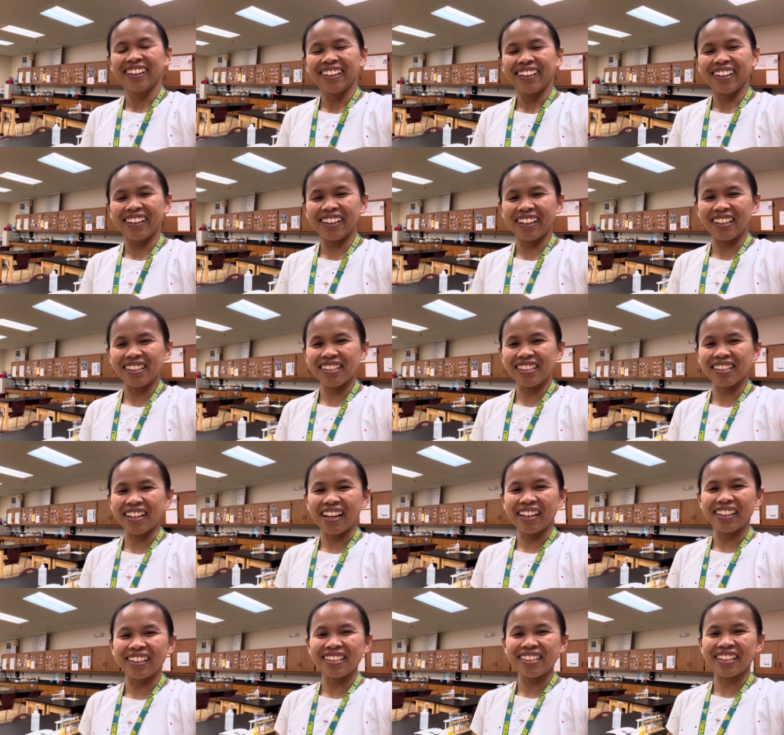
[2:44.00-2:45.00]
in a
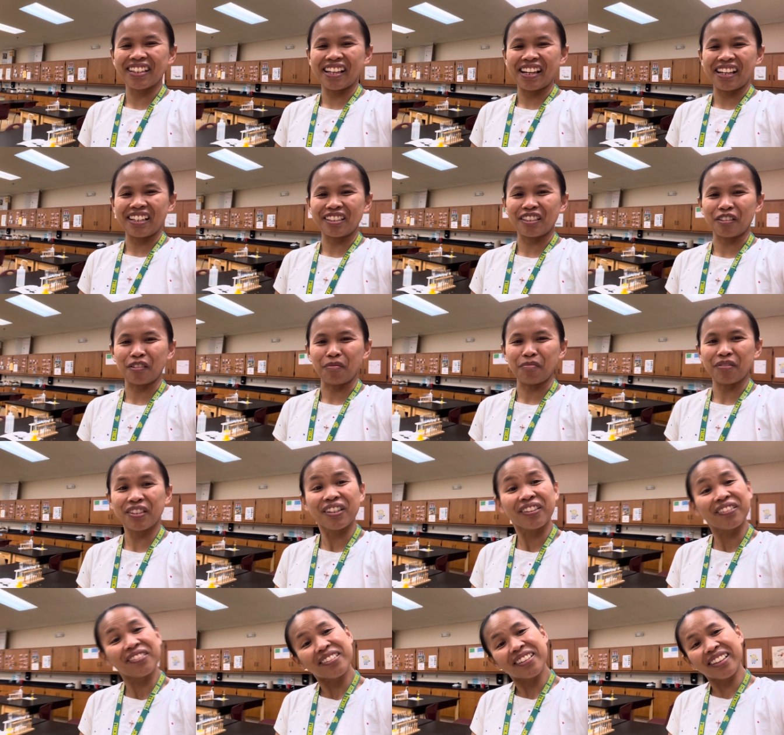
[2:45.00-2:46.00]
science classroom.
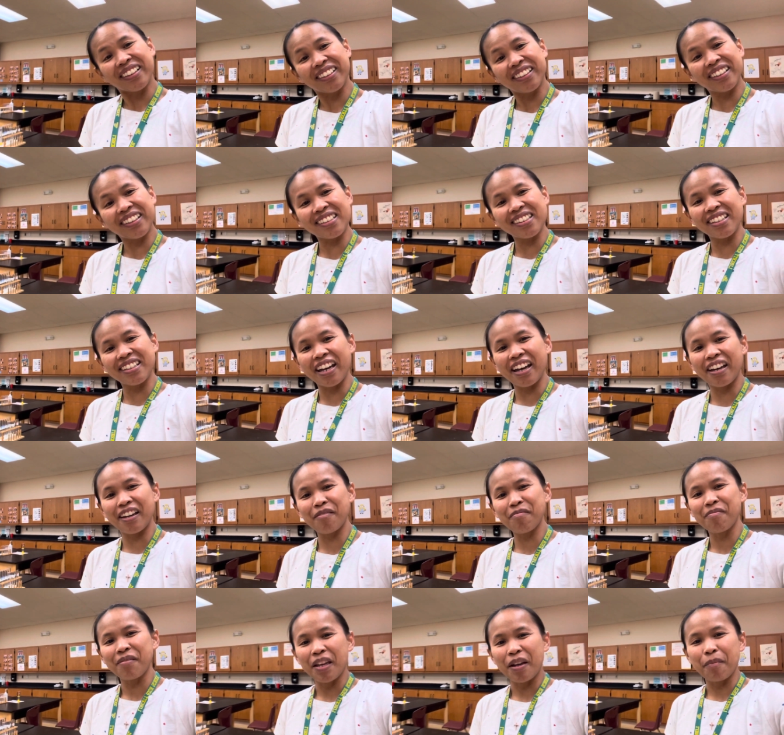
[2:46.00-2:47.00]
So till next
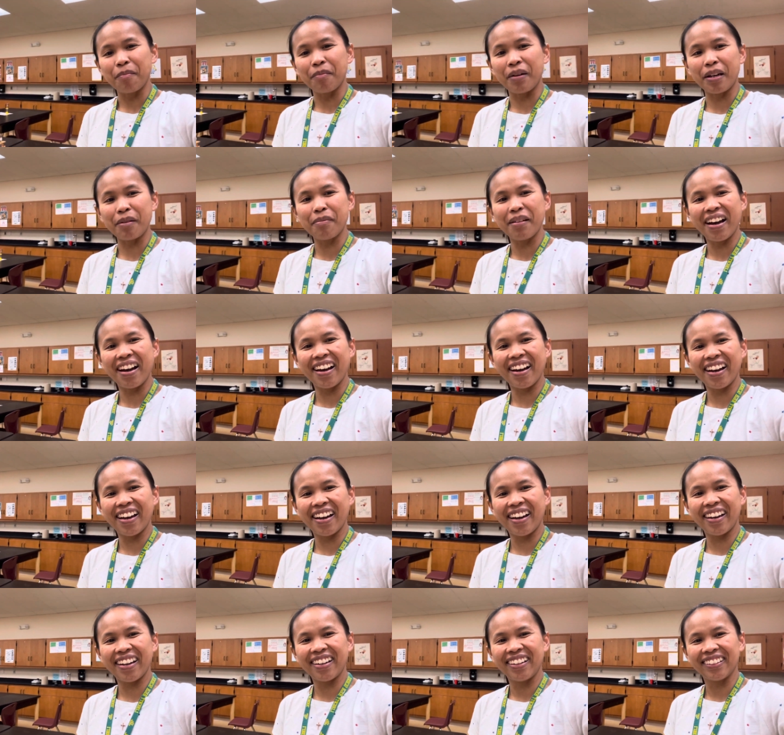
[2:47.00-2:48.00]
time,
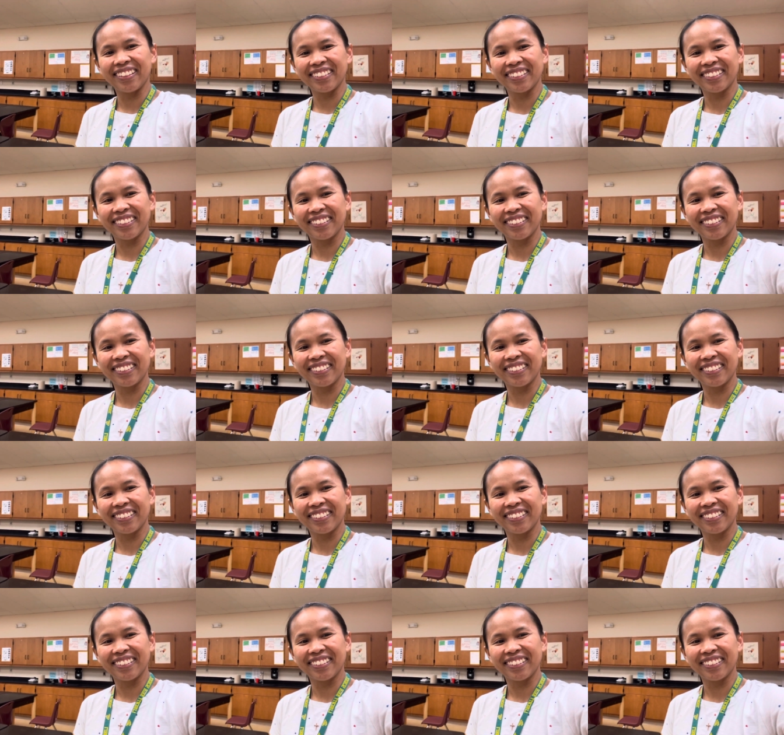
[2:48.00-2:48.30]
bye-bye.